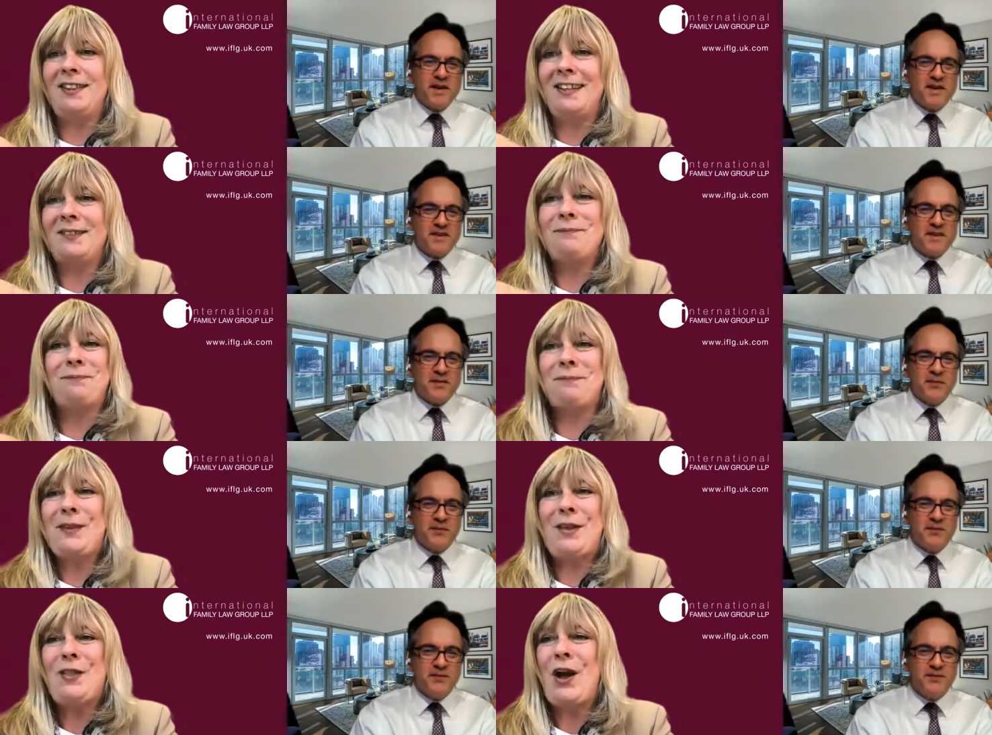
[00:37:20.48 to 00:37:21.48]
Speaker 1: doesn't it?
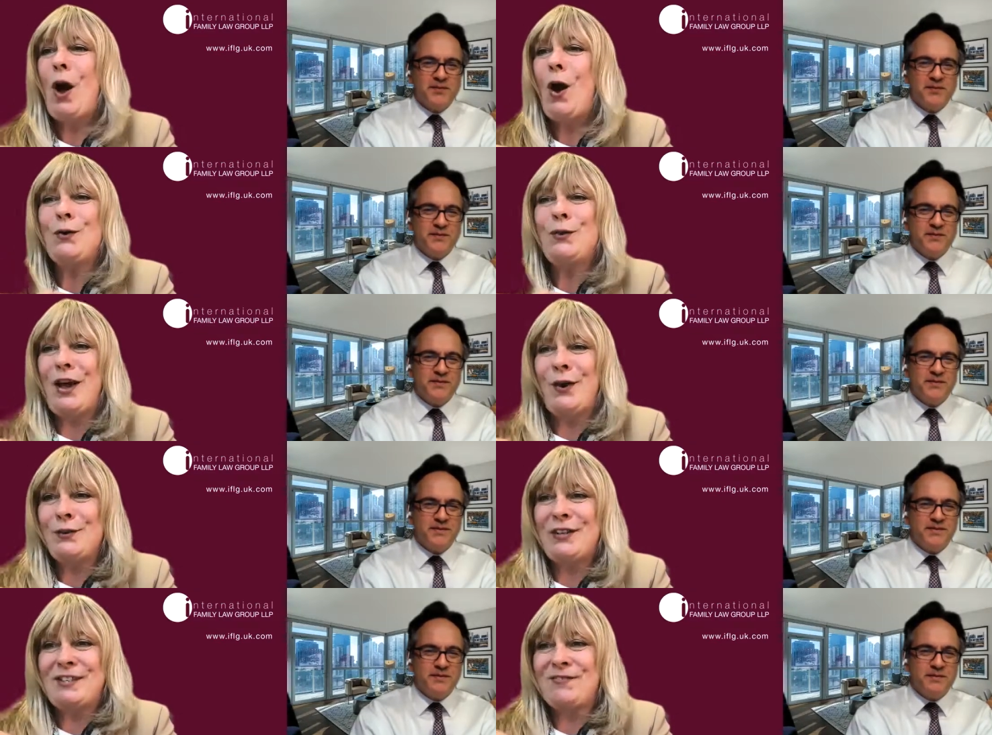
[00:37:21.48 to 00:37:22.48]
The whole the whole
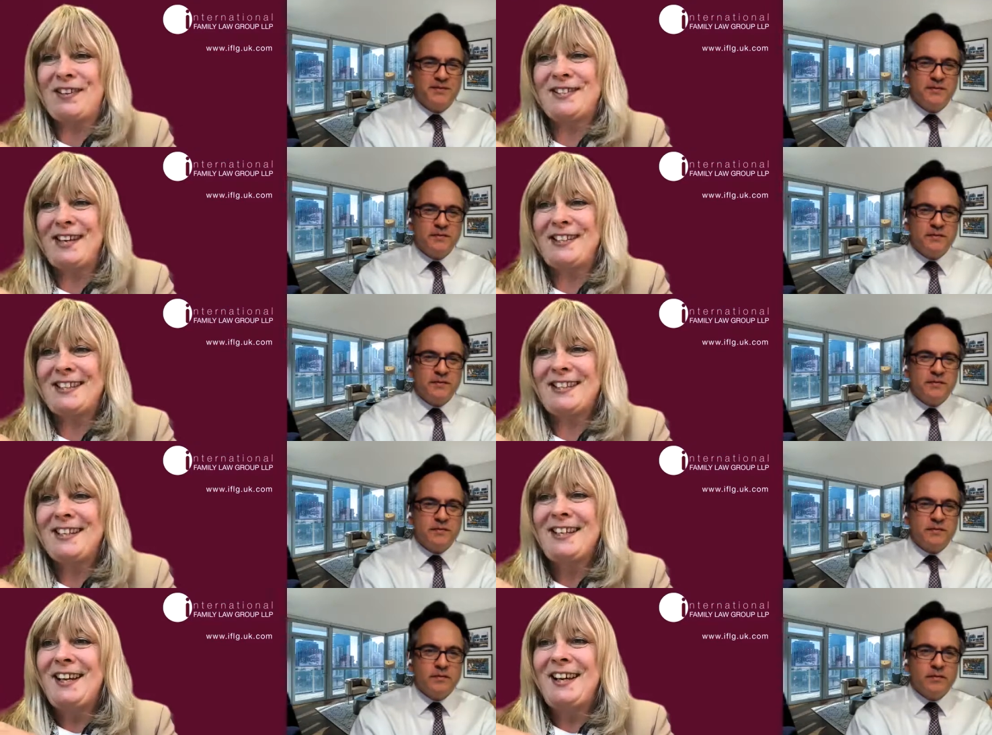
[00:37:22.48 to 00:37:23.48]
thing's fascinating.
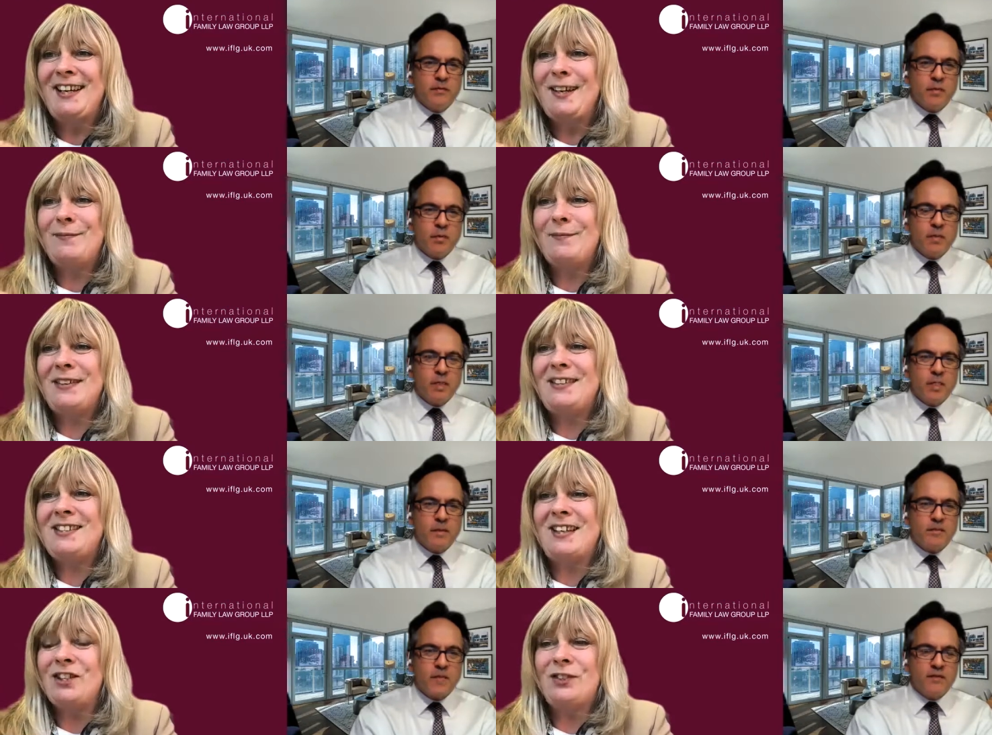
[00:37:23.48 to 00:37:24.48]
Um,
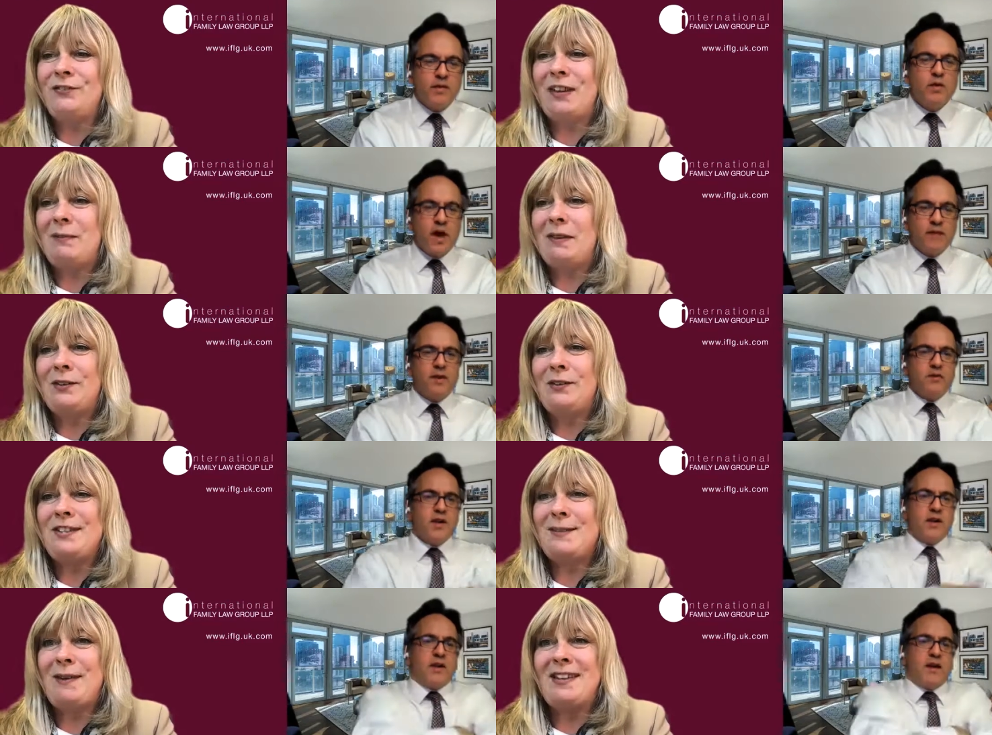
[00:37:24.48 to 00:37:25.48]
international. Have you had those
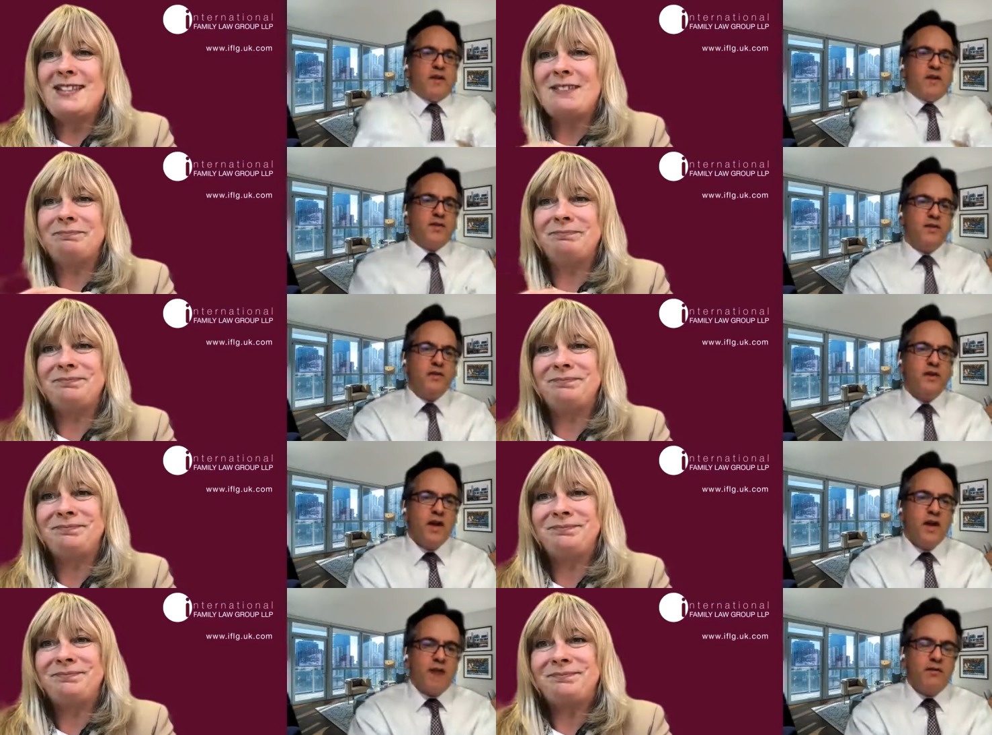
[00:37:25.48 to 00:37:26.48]
kind of cases?
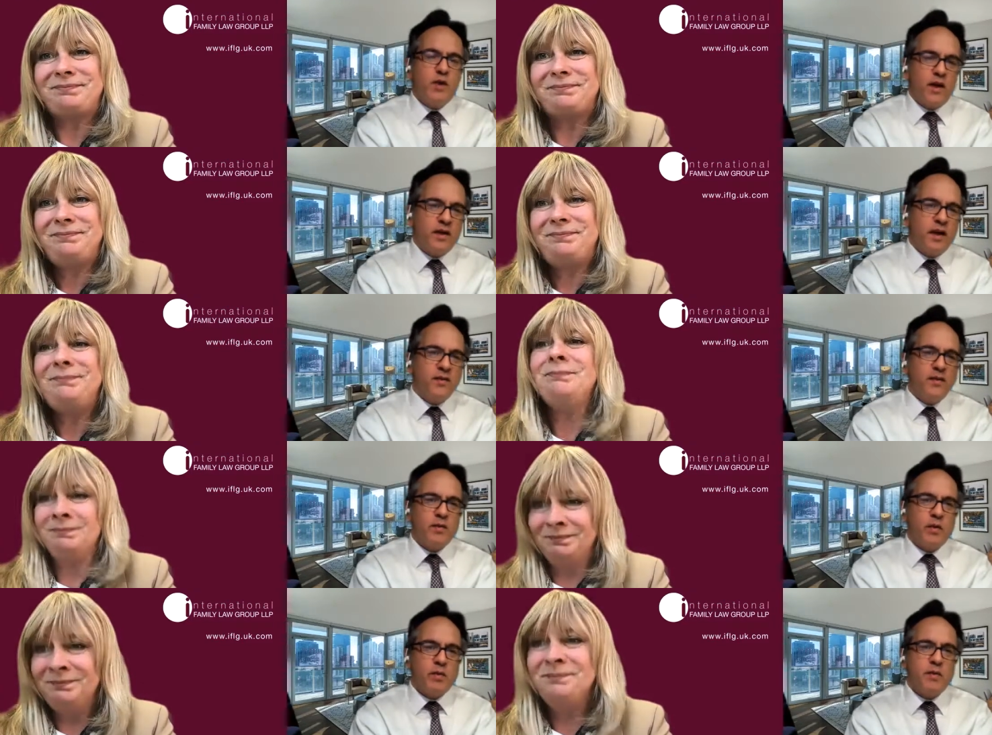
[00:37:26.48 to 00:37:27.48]
Speaker 2: Have you had cases where
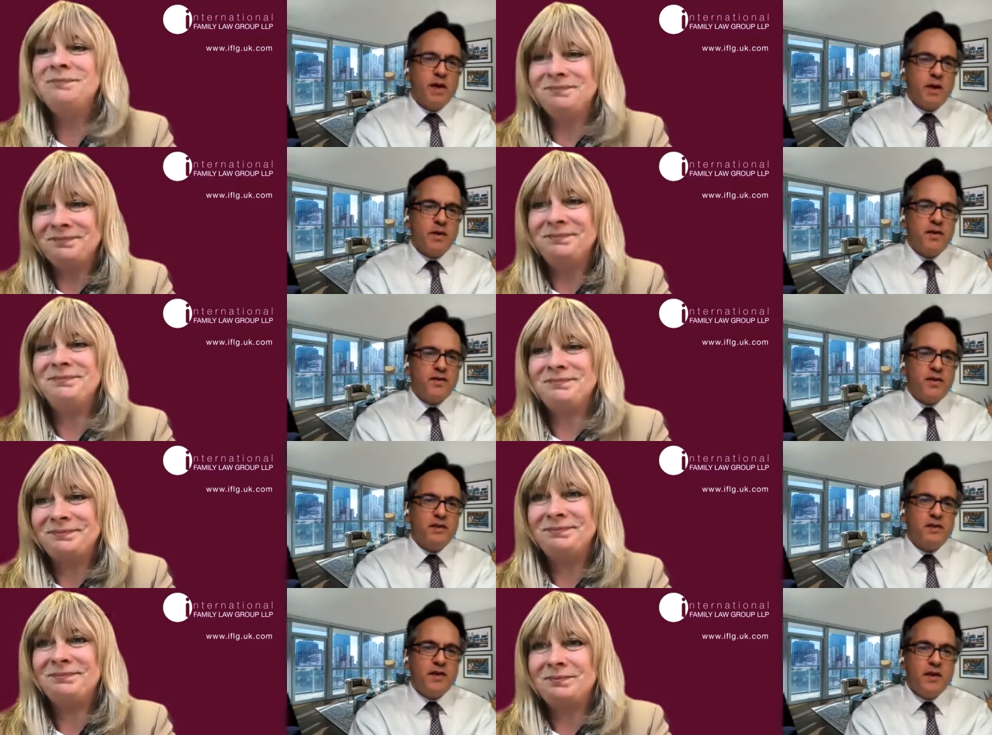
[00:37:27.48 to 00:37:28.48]
women come in and say,
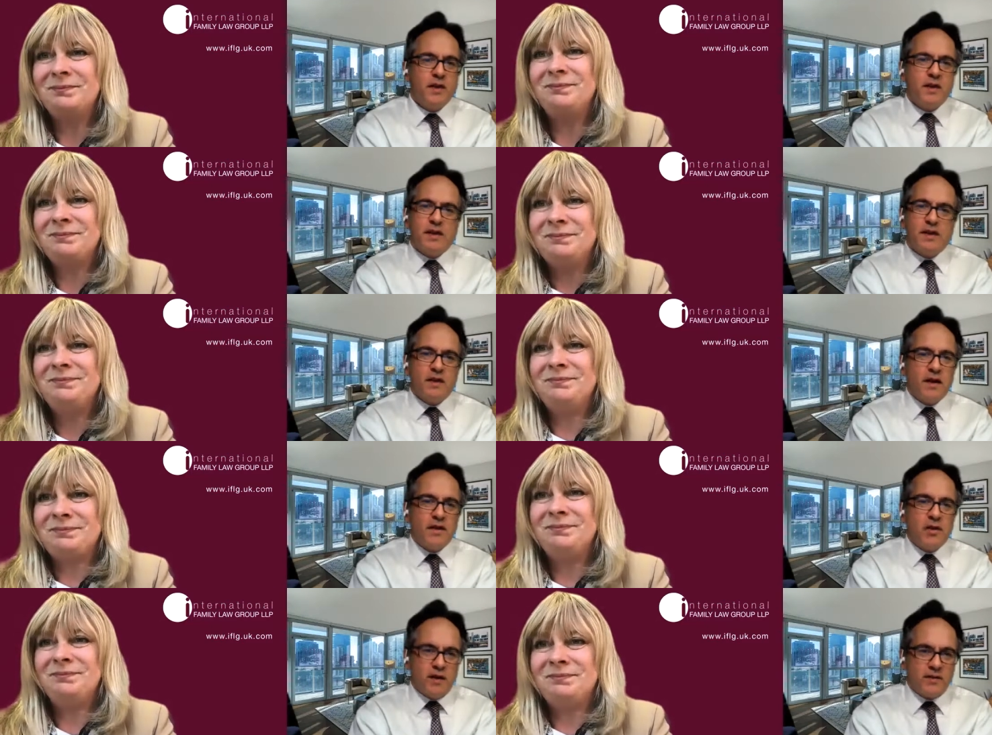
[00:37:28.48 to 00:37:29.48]
and you
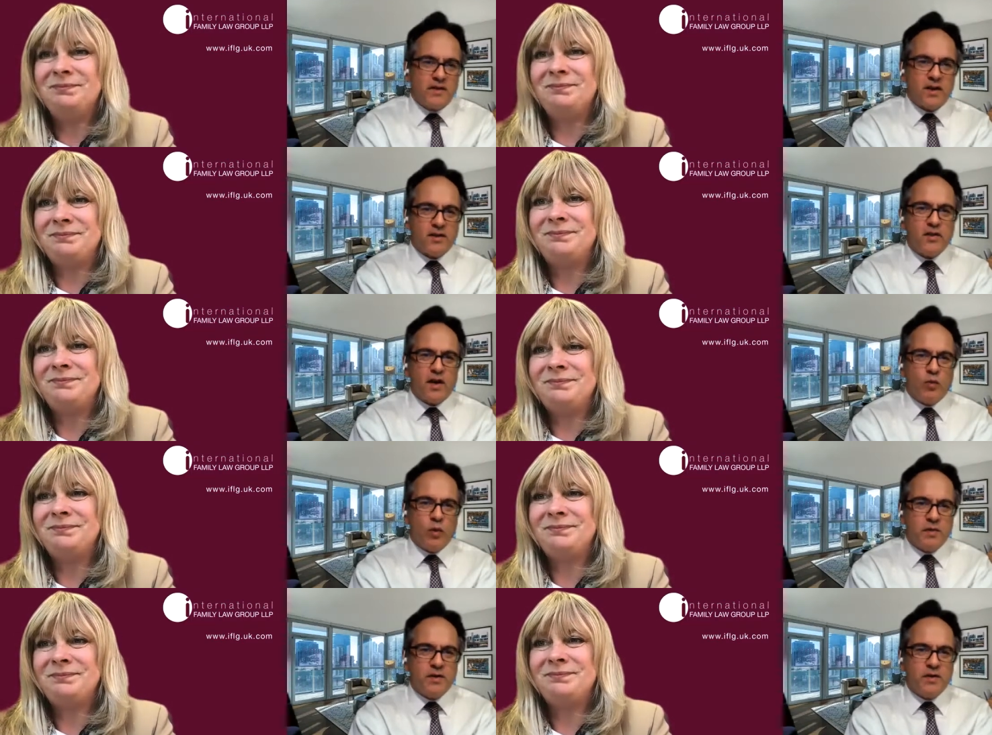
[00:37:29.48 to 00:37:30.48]
have to tell a
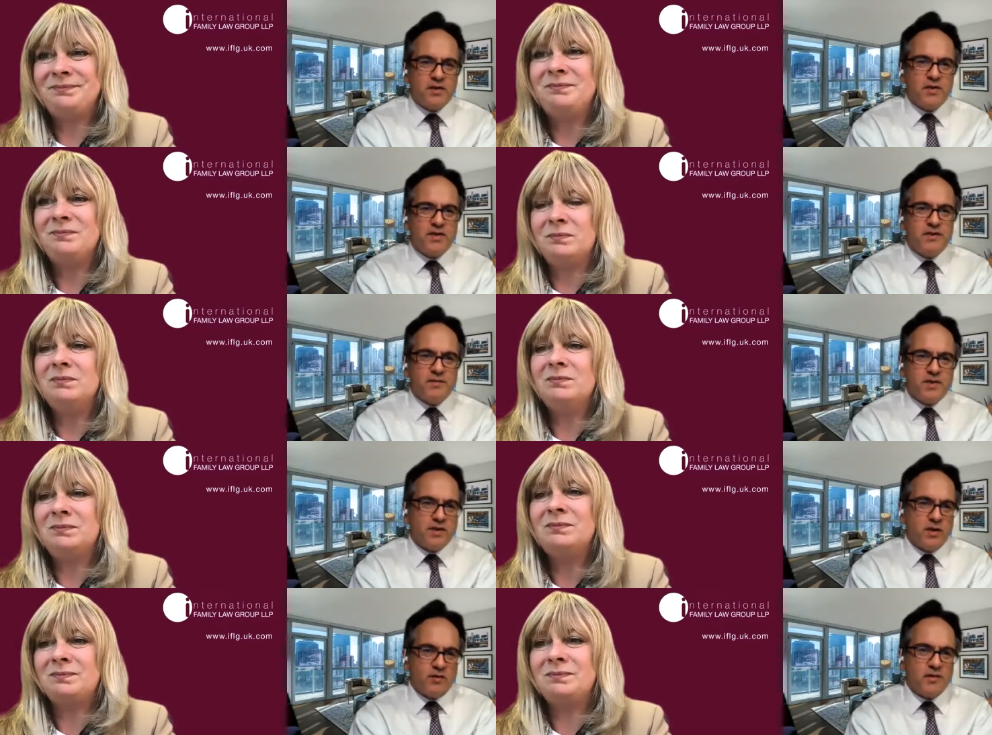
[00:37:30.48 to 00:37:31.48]
woman that she's she's
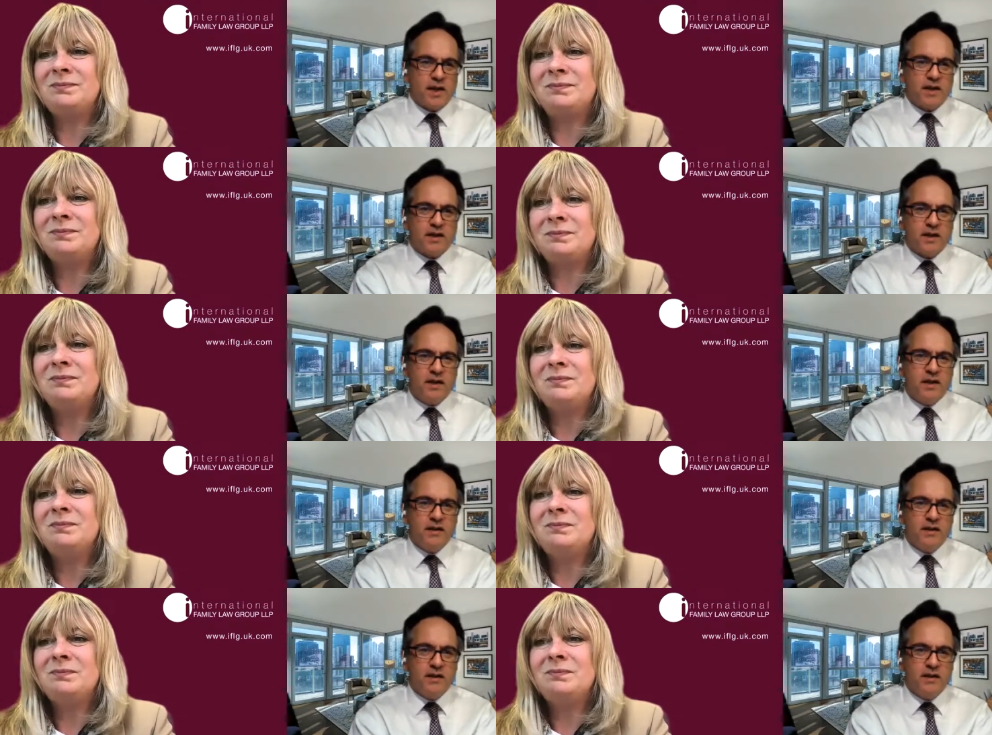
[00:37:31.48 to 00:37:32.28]
not technically